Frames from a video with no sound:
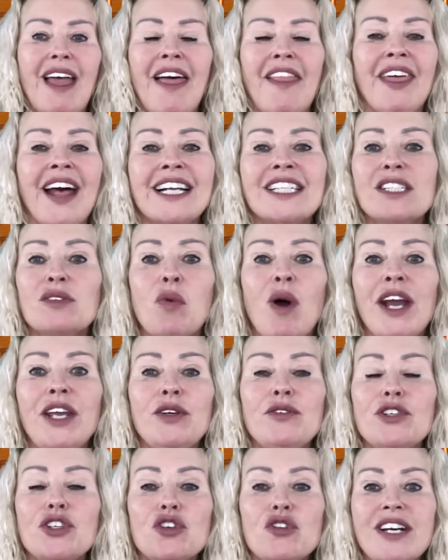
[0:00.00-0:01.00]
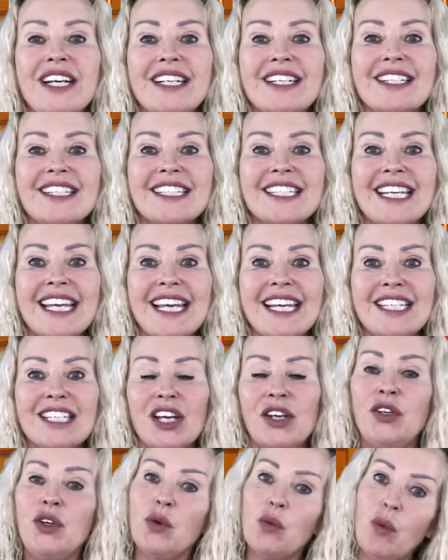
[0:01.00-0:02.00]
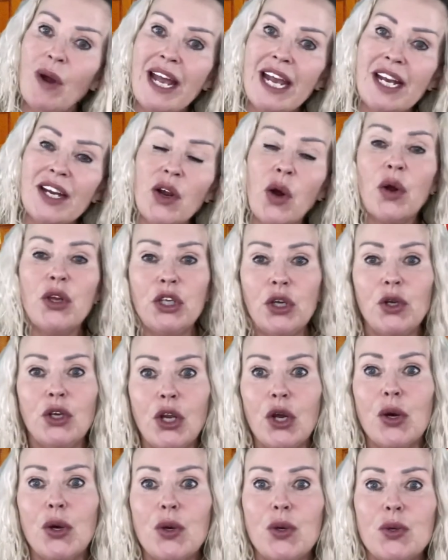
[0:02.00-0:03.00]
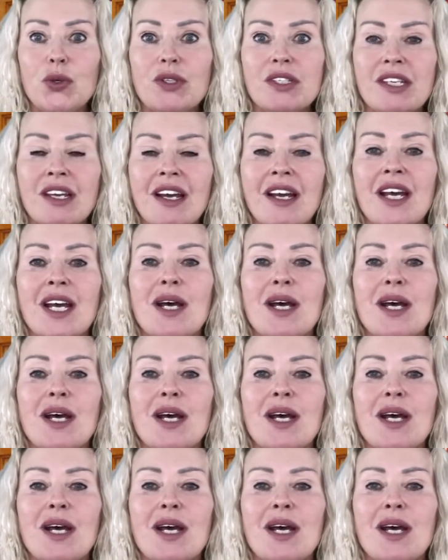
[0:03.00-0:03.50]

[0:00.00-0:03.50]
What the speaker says: That's why you treat a disease and you win or you lose,